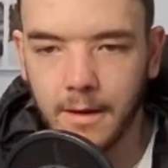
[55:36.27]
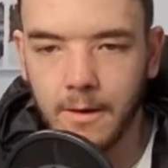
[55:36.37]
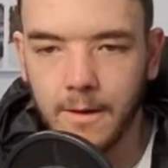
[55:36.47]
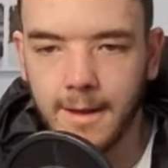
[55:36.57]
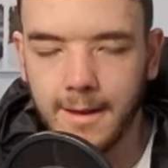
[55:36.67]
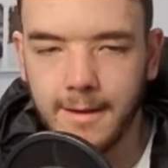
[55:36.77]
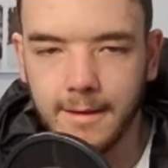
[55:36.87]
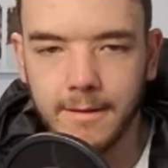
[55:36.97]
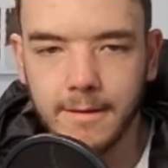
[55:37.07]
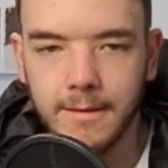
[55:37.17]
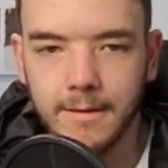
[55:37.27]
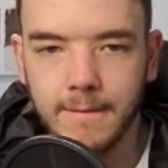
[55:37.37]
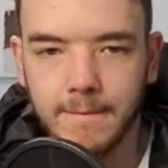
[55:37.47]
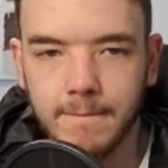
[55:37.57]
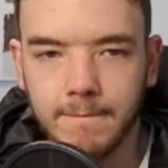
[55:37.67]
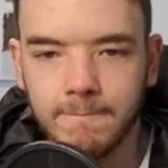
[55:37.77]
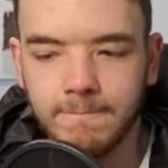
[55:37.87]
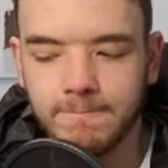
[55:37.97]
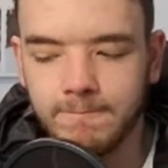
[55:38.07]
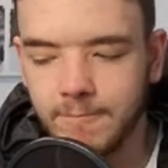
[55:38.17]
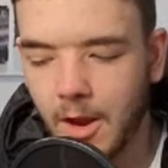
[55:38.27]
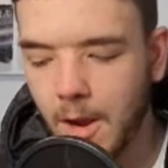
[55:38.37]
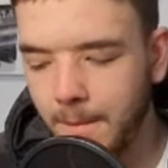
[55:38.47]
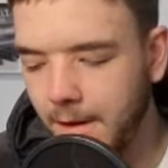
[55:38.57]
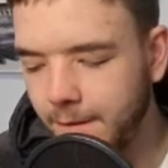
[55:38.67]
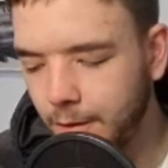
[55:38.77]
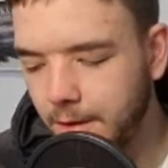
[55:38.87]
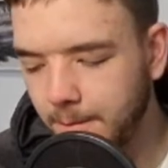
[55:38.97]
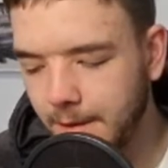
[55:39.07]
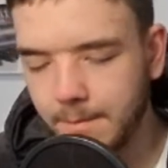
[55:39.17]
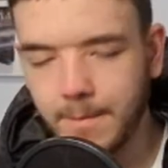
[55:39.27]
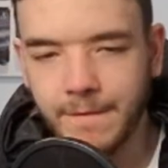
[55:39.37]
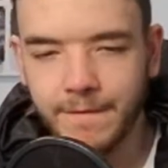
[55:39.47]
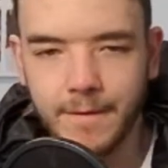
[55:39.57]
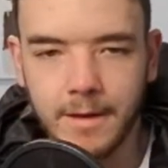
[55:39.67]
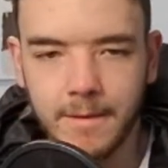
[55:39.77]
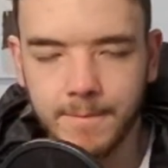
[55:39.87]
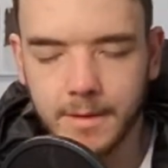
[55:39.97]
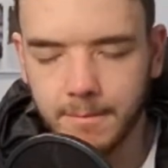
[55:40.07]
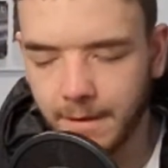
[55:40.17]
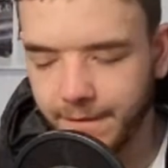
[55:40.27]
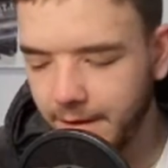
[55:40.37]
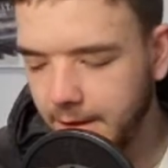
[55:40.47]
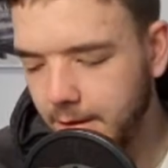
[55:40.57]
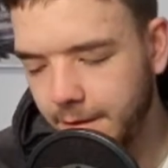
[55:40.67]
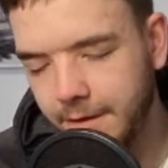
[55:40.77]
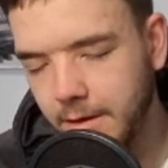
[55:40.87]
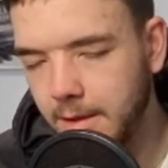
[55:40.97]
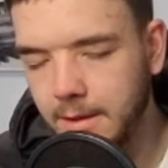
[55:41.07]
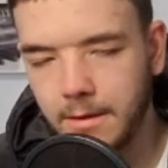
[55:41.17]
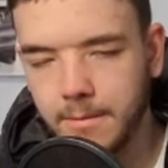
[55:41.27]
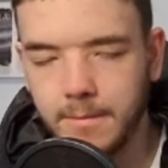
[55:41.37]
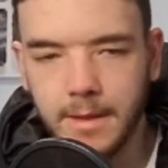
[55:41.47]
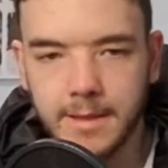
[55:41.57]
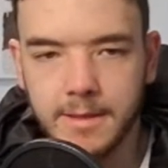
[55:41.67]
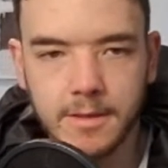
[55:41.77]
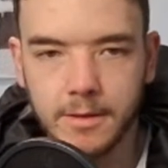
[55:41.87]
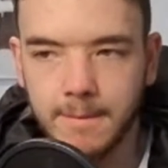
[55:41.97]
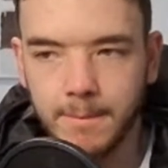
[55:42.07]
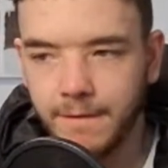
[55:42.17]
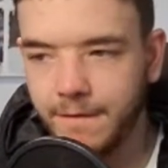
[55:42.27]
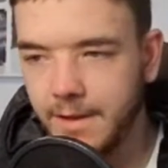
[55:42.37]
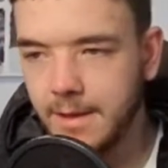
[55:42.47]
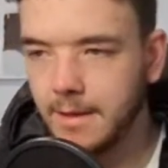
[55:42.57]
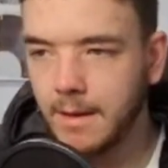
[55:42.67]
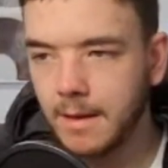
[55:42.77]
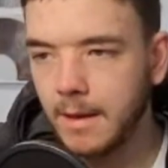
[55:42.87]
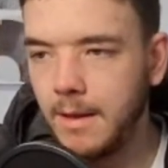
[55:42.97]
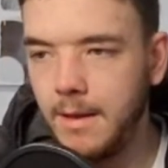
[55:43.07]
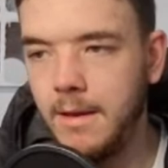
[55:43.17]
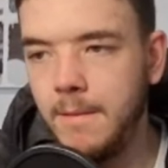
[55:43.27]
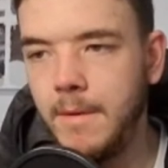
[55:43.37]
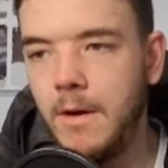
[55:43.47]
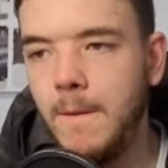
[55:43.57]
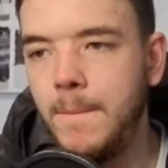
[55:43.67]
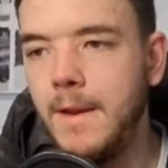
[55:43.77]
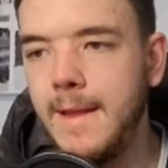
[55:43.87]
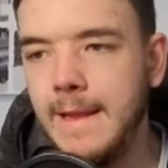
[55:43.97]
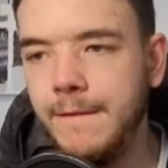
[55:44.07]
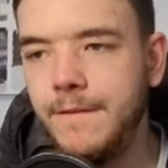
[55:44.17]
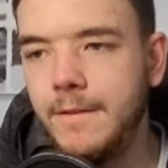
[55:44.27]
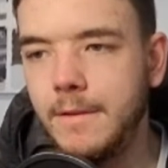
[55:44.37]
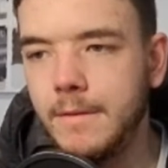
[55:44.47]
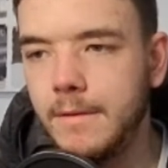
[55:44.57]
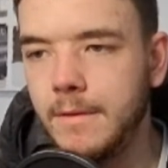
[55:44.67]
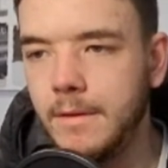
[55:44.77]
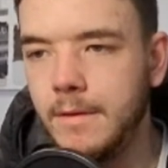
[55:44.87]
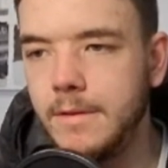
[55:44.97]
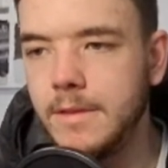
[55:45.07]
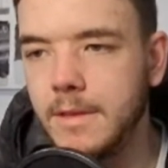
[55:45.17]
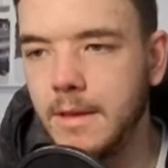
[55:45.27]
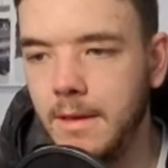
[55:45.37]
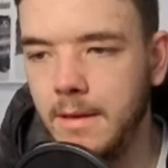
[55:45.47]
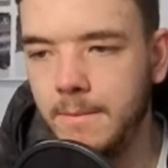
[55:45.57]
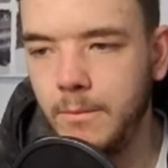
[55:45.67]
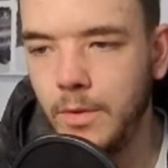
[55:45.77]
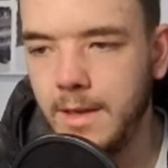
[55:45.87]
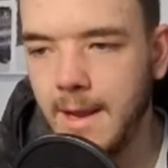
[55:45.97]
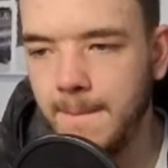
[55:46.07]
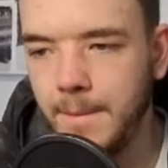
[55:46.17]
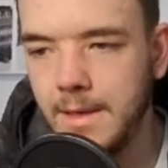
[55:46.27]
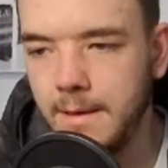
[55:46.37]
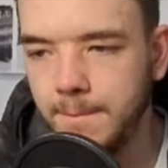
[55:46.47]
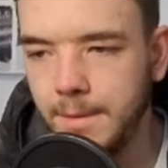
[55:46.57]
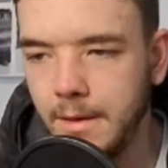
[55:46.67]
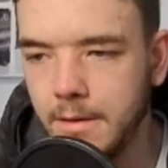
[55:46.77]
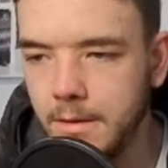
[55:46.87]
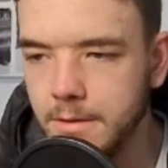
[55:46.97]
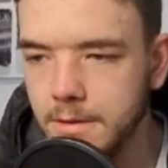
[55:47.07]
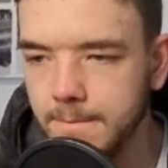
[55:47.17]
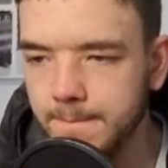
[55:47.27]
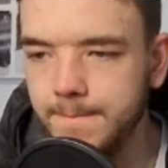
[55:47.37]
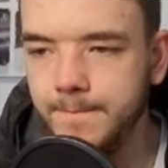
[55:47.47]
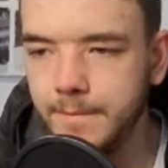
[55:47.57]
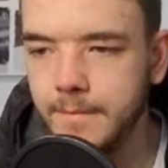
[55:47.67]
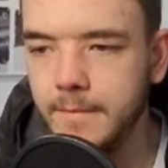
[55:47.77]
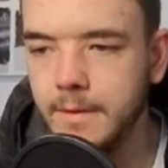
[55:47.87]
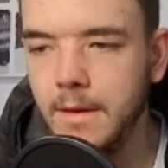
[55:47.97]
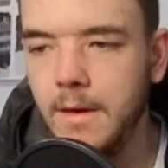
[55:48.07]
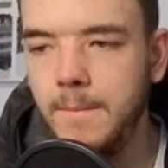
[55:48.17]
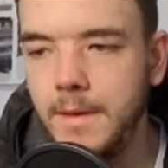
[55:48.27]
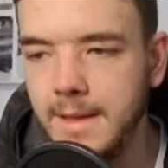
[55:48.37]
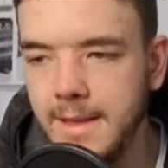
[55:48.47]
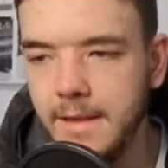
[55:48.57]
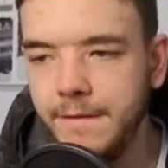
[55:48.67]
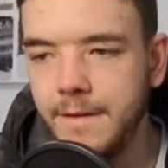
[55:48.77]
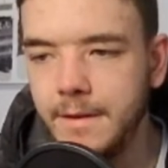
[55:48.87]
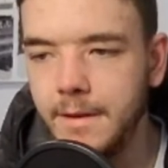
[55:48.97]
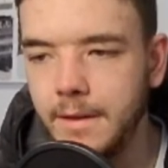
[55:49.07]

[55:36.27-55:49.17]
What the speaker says: I I believe we can beat Benfica. Fucking hell, my head's stuck in Benfica. I believe that we can beat Olympiacos. I believe